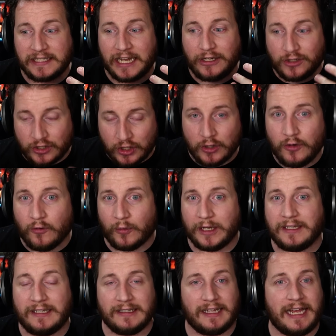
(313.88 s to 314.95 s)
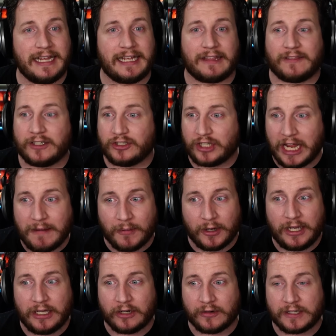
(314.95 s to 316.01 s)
I do really like it. The chamber heater